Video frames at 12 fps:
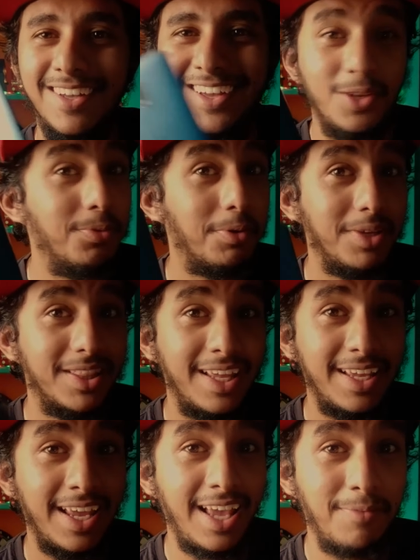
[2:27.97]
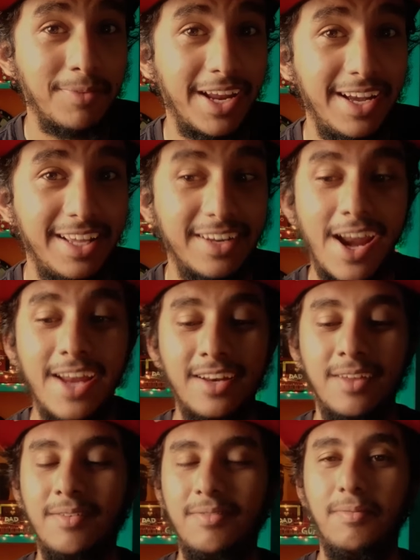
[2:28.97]
You may be thinking I'm kidding, right?
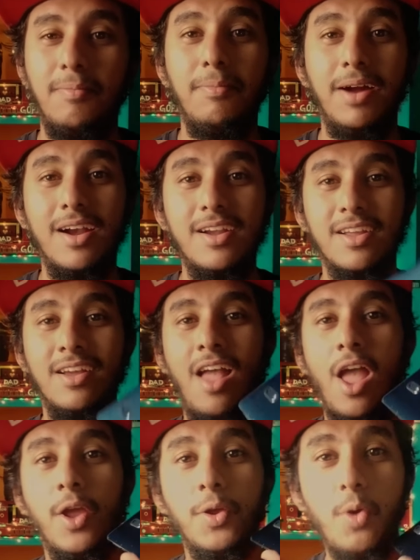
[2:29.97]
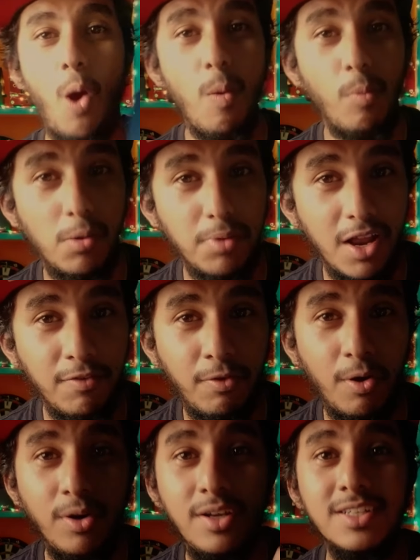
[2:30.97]
But your mobile
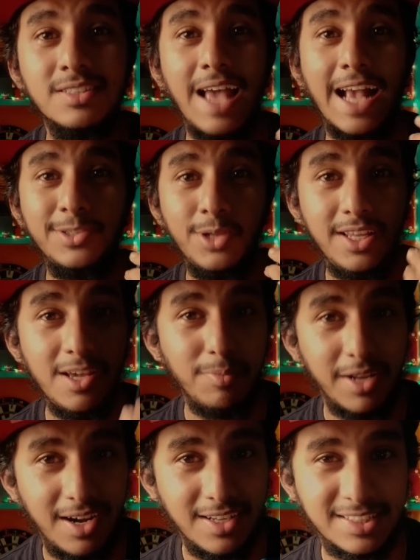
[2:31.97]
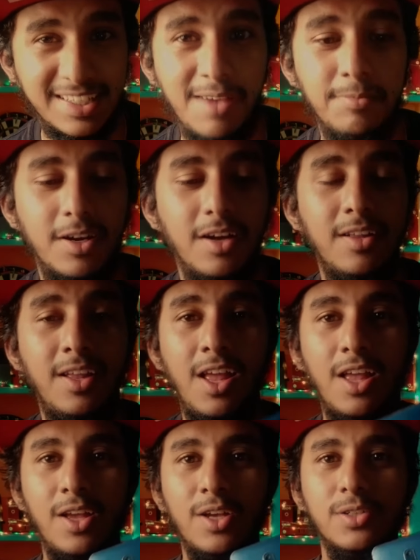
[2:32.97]
phone is actually a mirrorless camera.
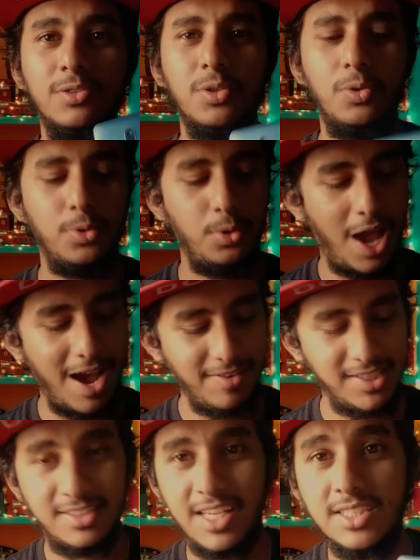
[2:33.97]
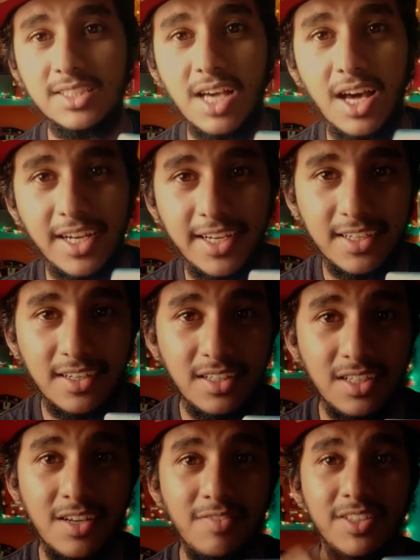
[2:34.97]
So you have a sensor here
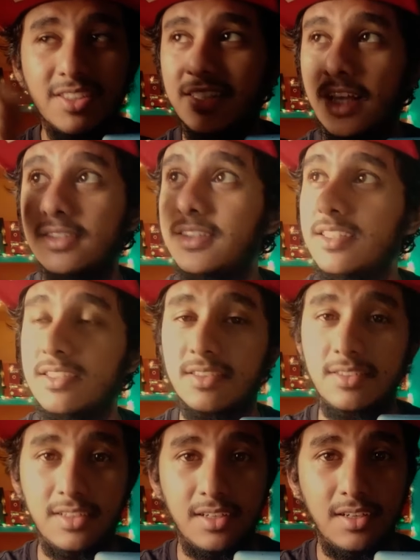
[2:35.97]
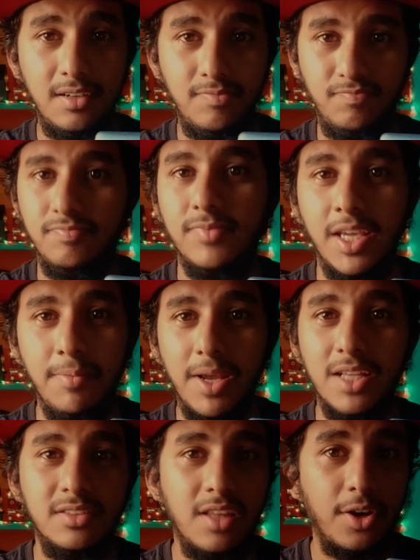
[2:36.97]
which senses the
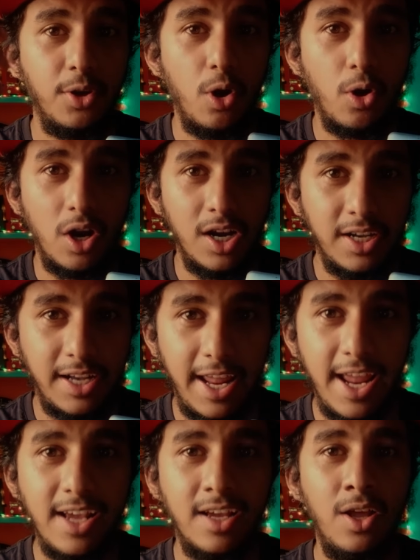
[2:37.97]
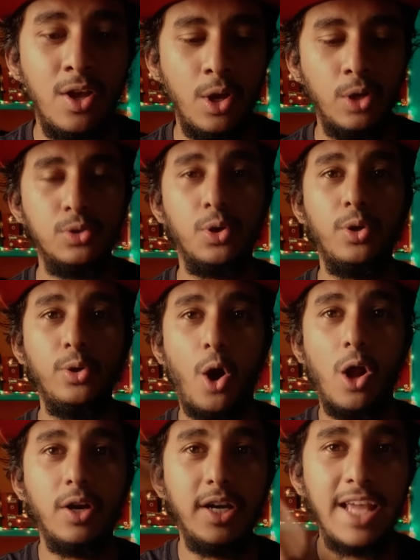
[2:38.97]
image that you're gonna take. So you
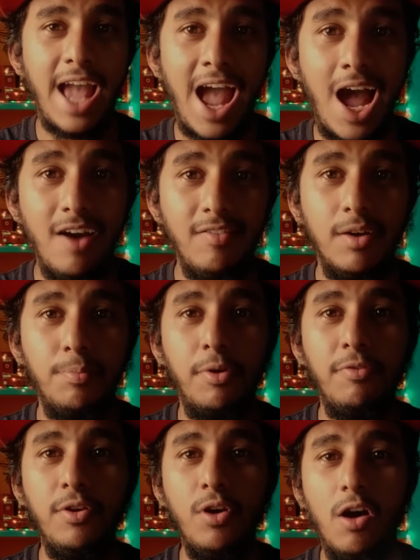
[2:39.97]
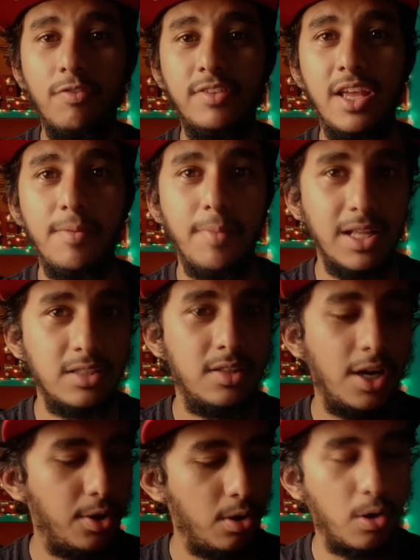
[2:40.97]
already have a preview of the image
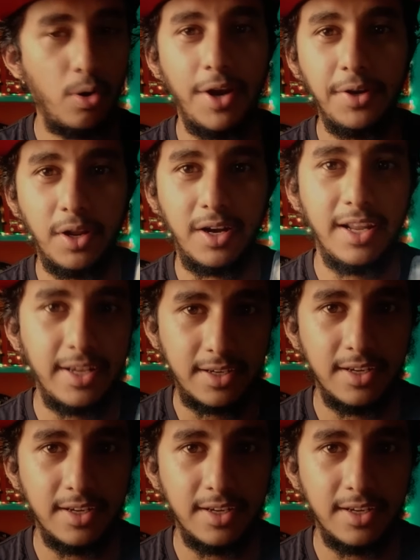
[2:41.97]
that you are going to click